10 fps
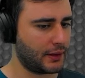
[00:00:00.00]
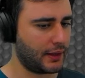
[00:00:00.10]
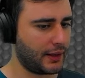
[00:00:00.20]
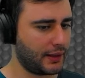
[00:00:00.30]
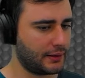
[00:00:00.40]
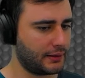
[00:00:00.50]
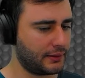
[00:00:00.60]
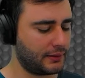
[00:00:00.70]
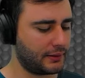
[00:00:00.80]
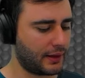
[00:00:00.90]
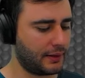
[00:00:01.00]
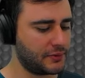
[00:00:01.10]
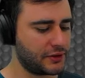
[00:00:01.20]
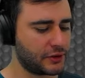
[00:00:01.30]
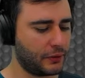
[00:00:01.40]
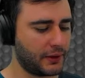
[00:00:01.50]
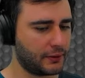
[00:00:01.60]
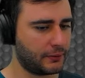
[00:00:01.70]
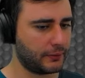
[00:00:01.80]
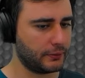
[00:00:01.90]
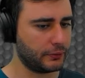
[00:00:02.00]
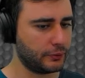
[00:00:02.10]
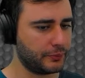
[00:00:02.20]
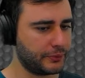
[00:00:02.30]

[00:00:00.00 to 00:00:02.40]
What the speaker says: And I'm just going to loop